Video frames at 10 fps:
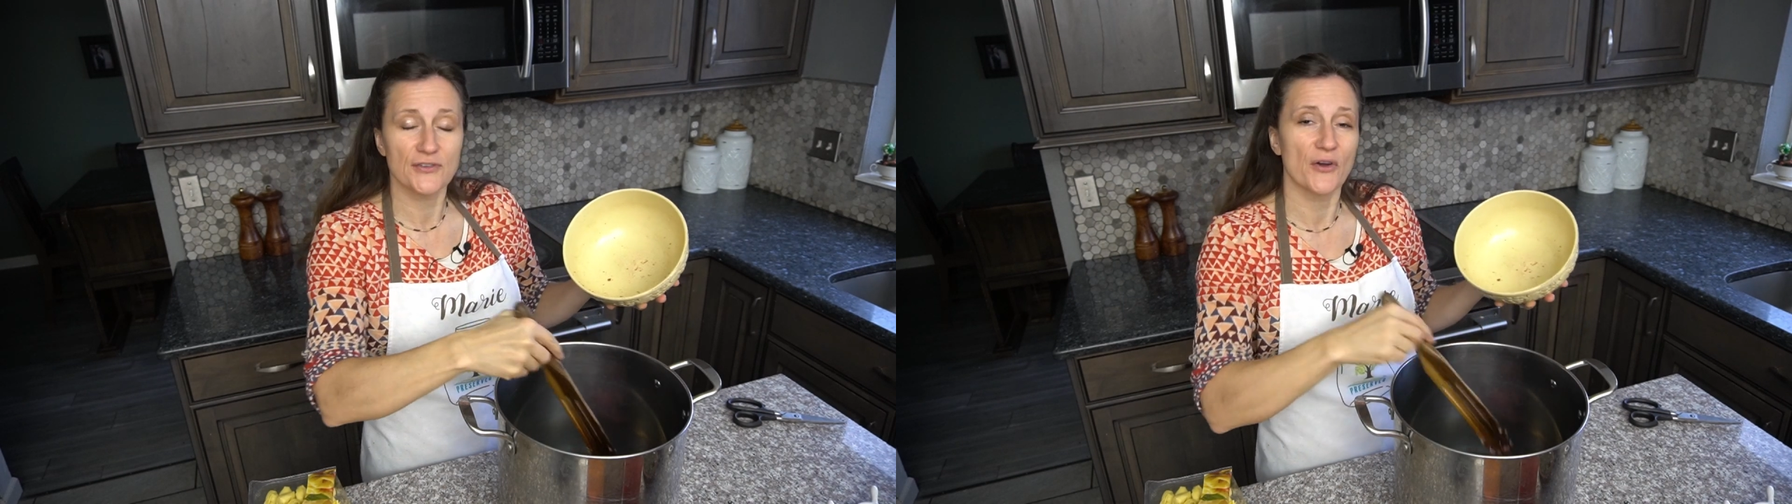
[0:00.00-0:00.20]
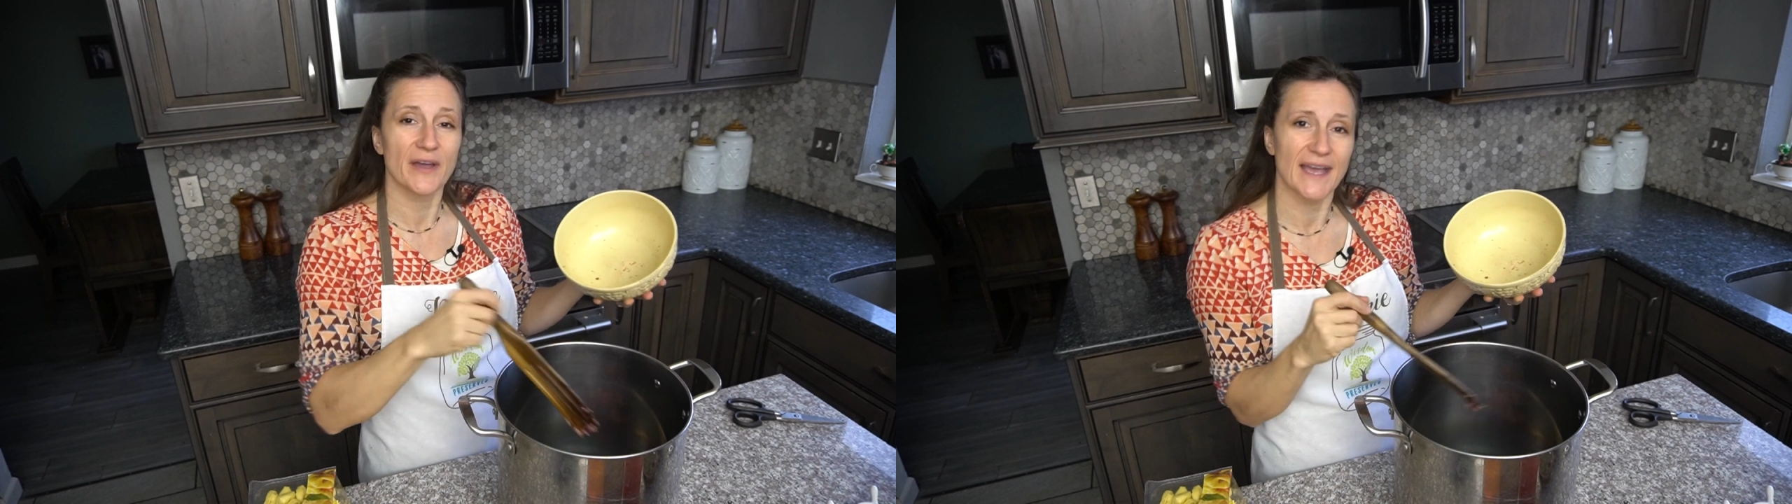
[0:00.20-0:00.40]

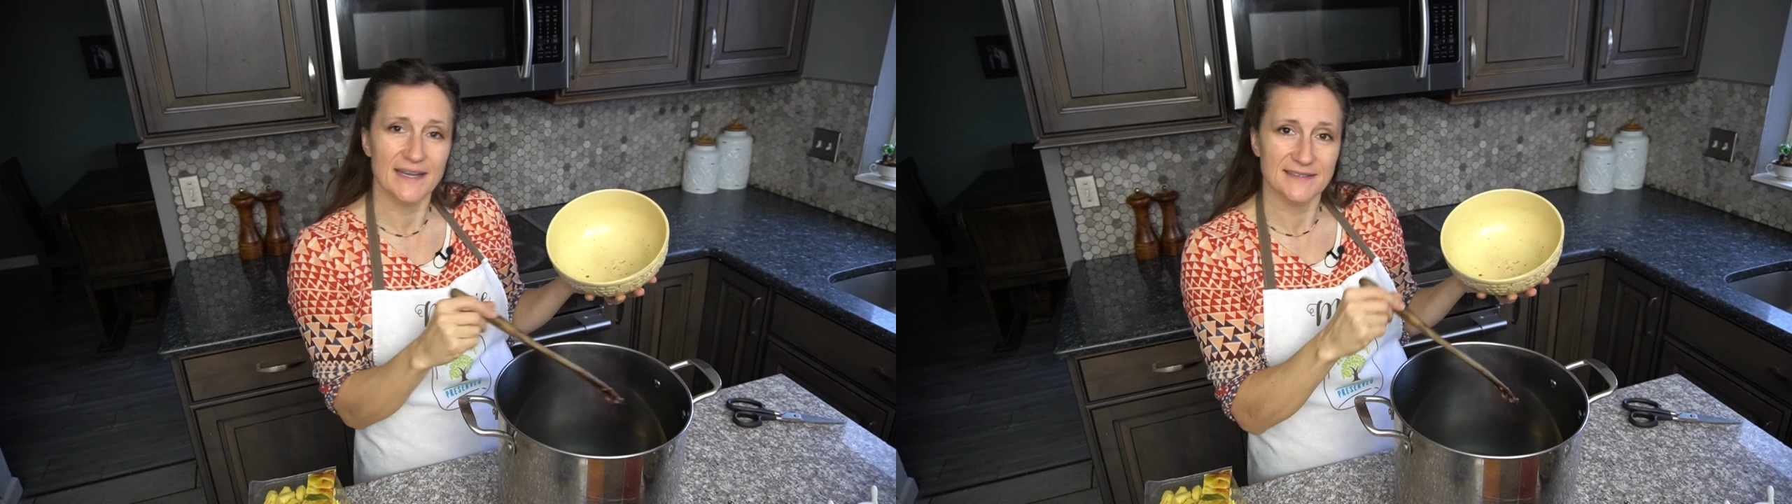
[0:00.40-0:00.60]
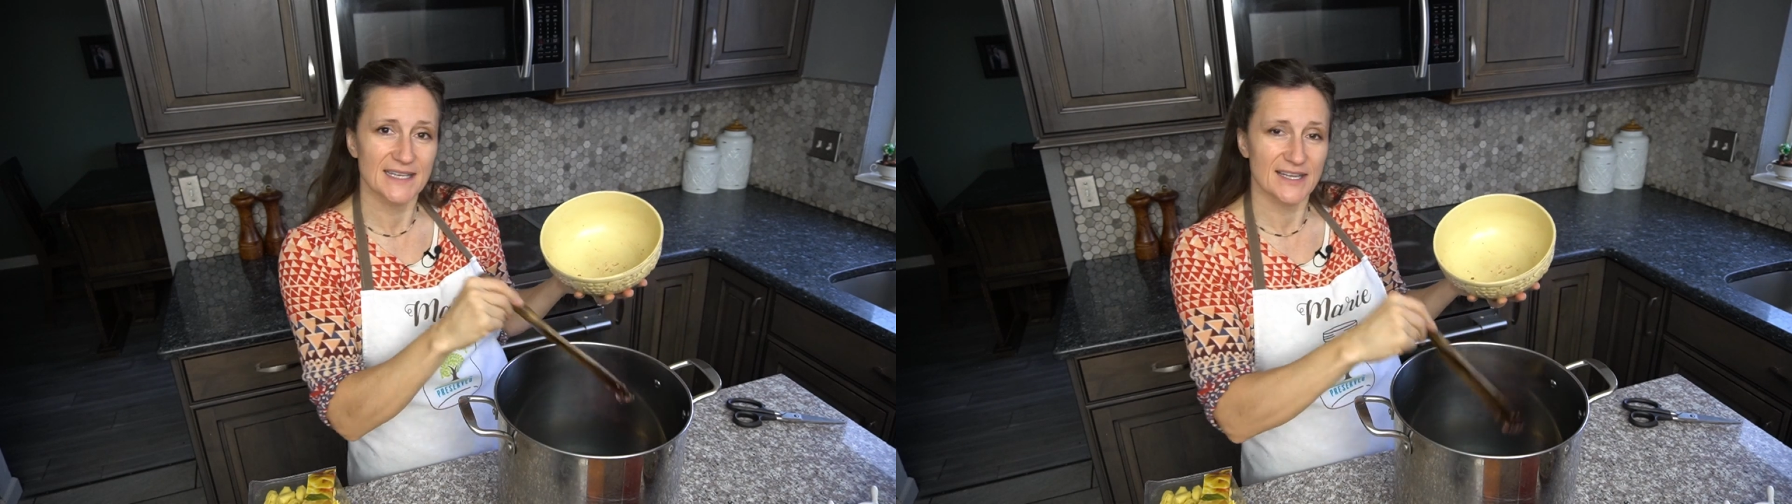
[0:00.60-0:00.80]
go
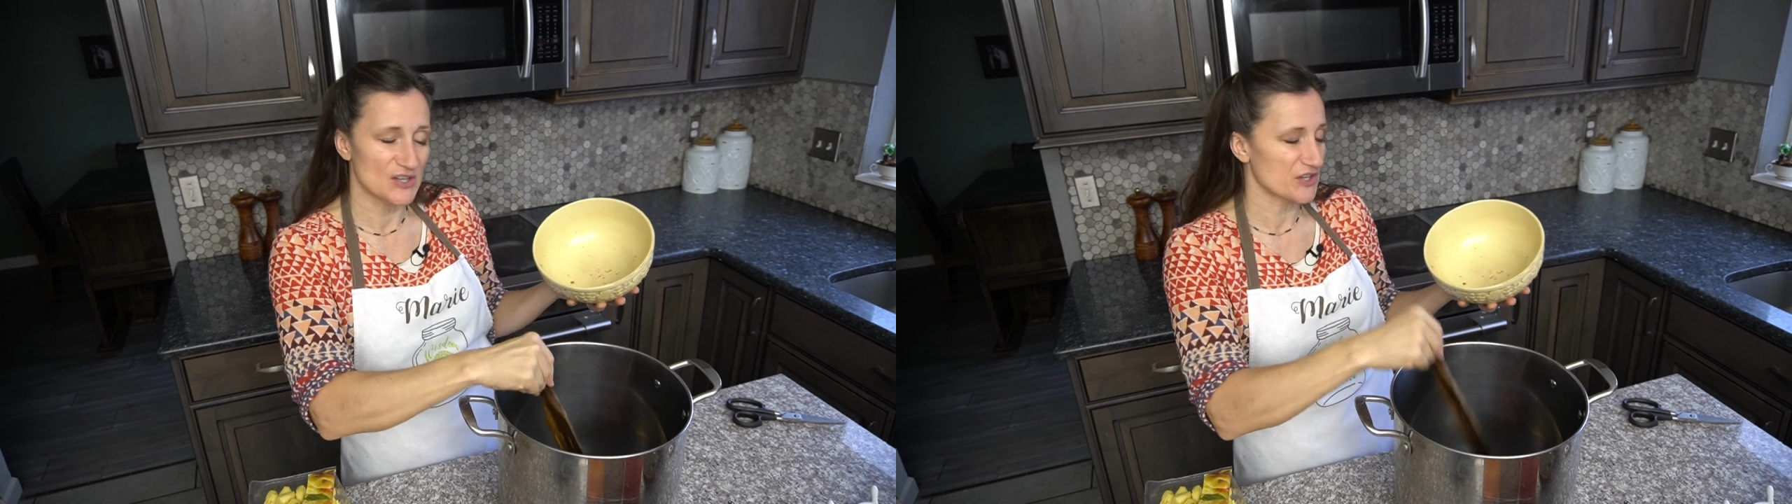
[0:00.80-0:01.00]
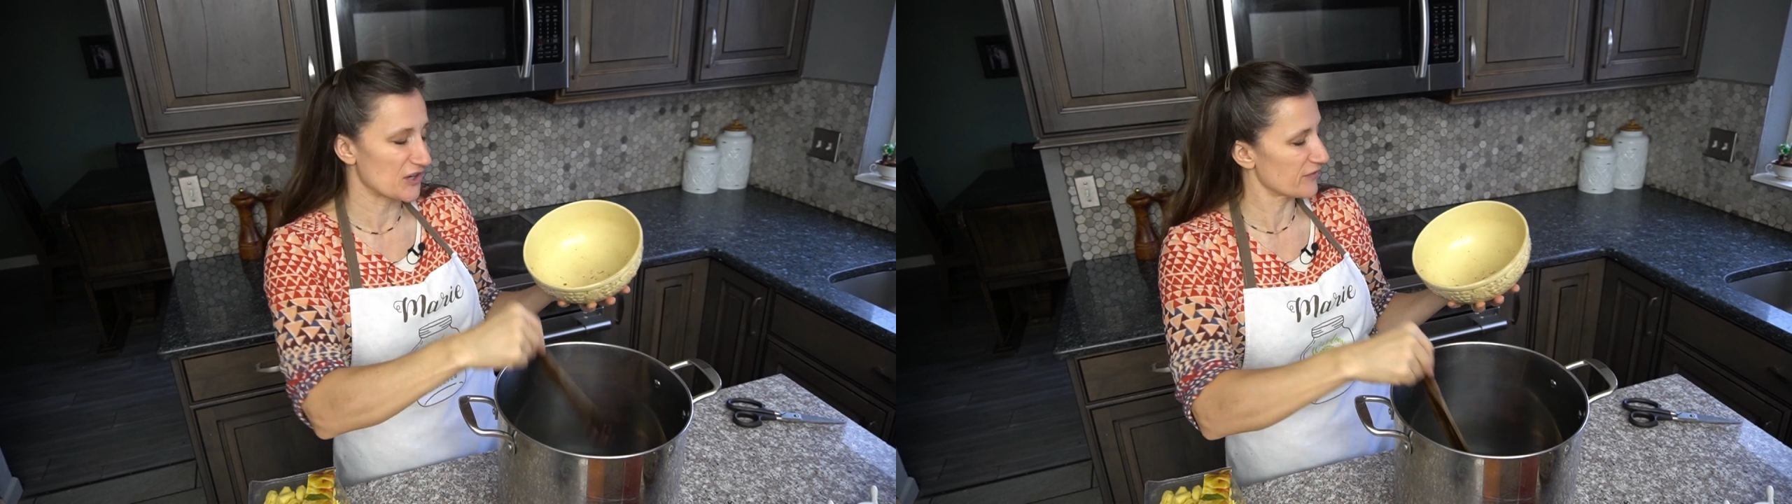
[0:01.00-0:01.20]
ahead and take a
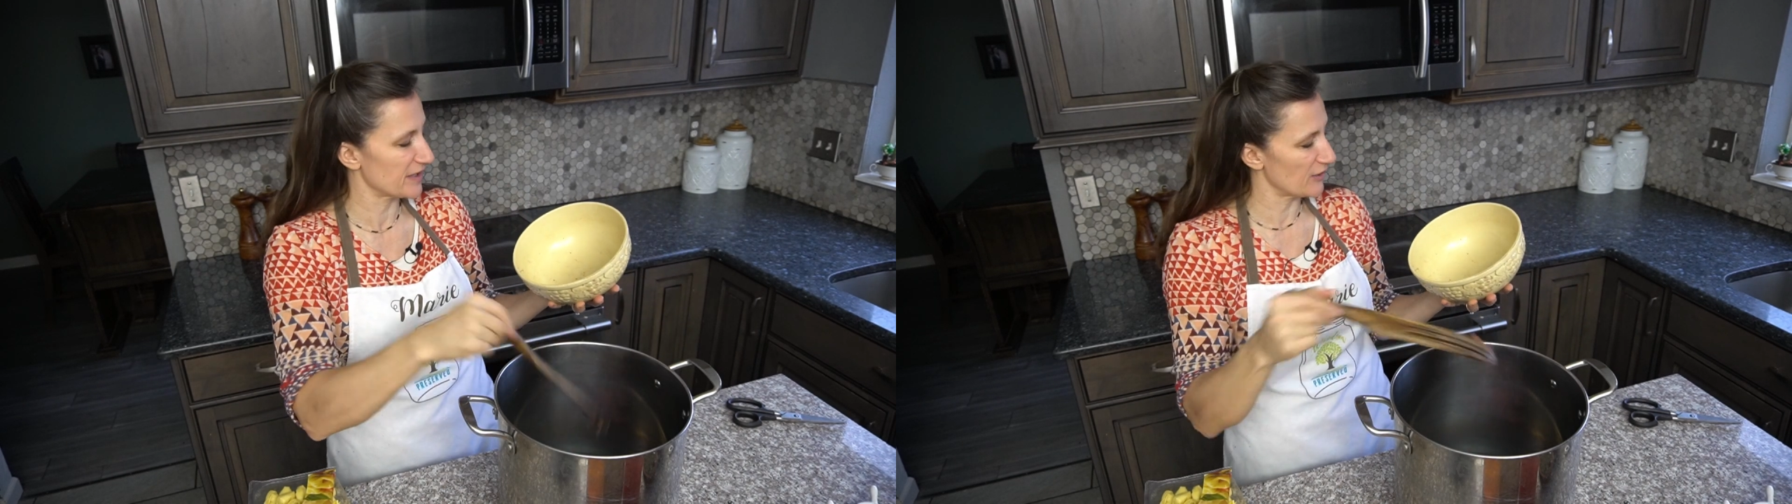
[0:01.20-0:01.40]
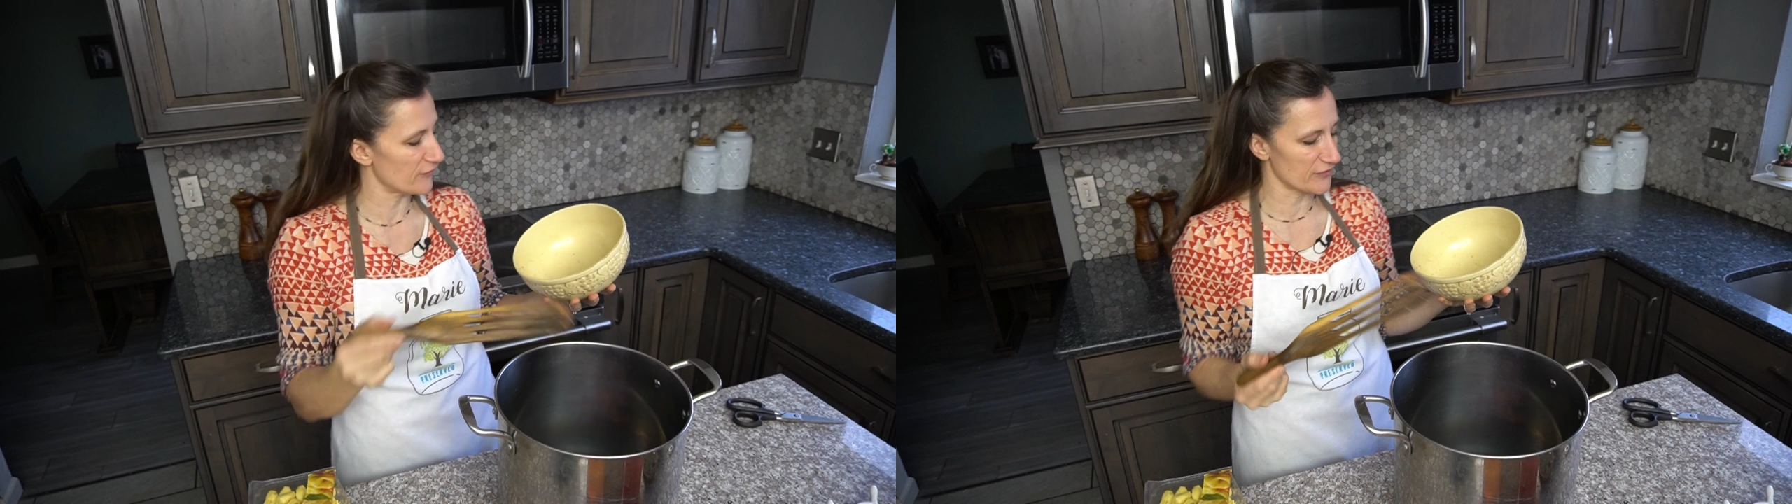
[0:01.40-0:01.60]
look at our
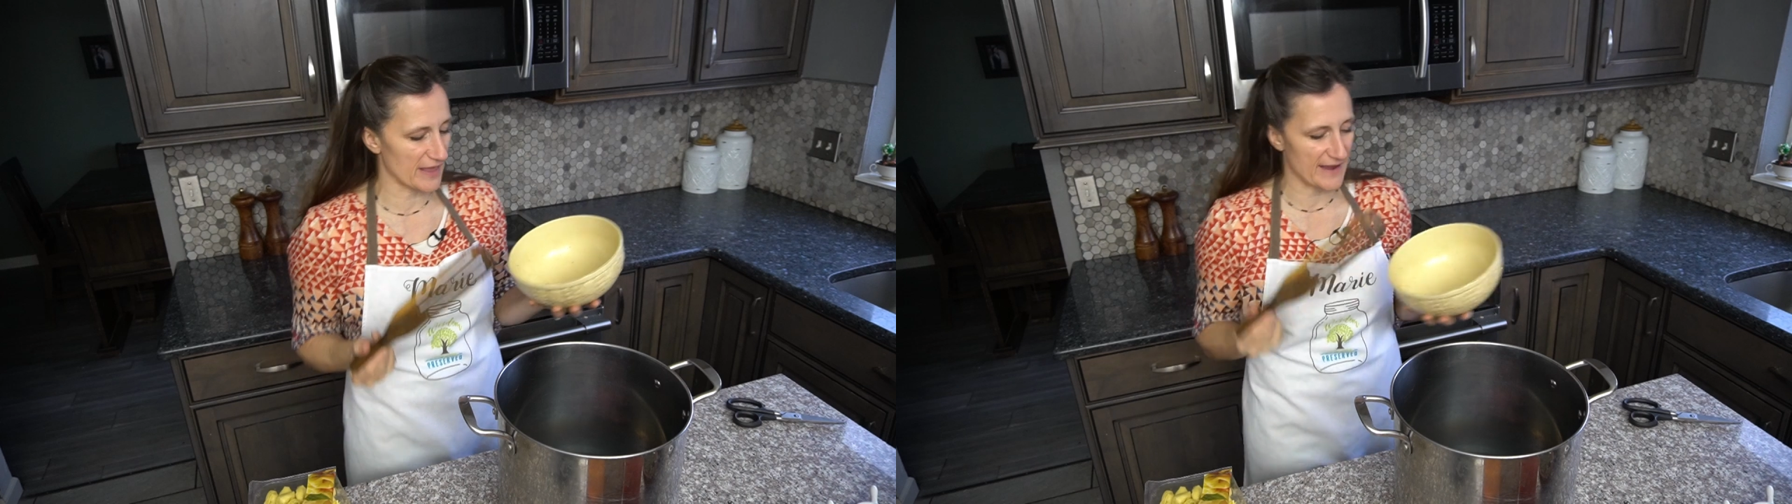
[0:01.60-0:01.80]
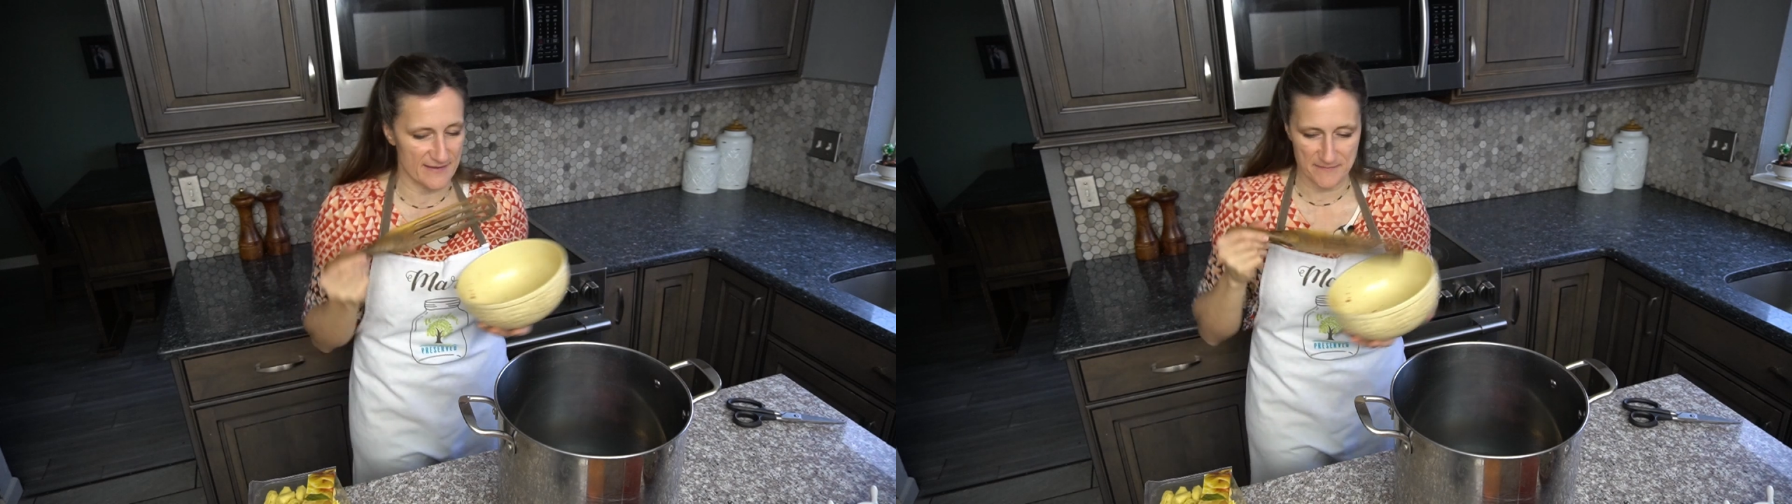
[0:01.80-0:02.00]
video for
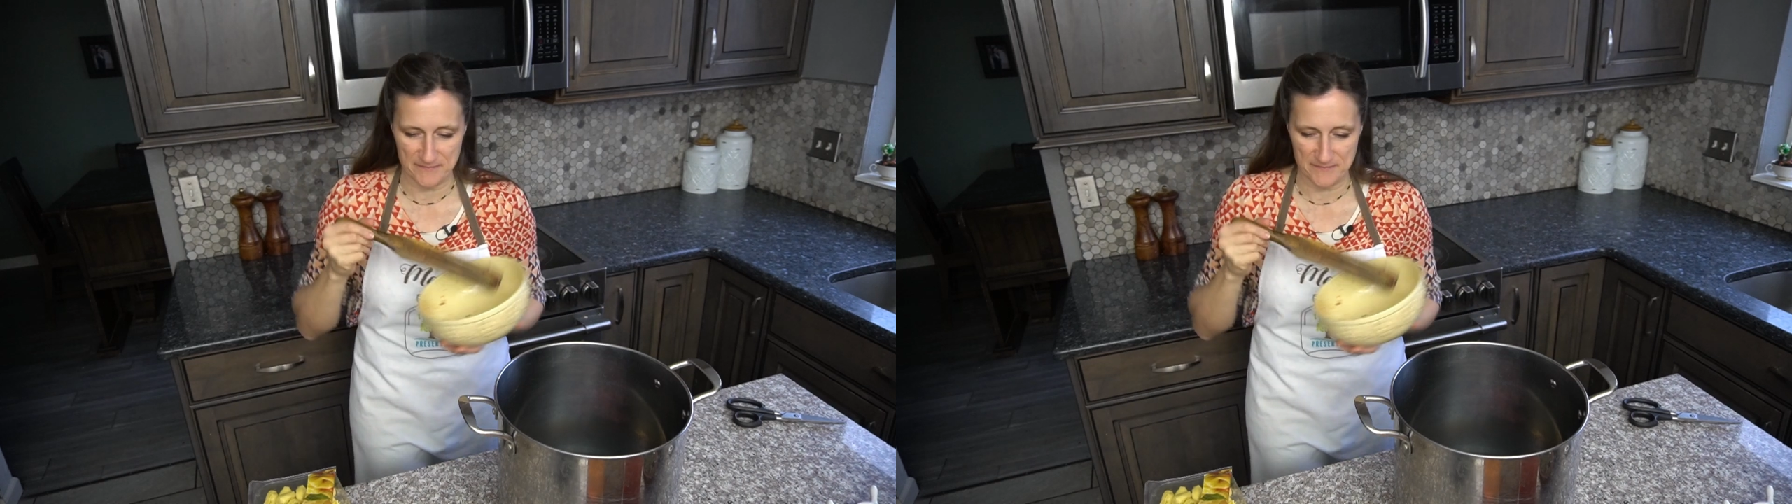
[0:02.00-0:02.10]
that.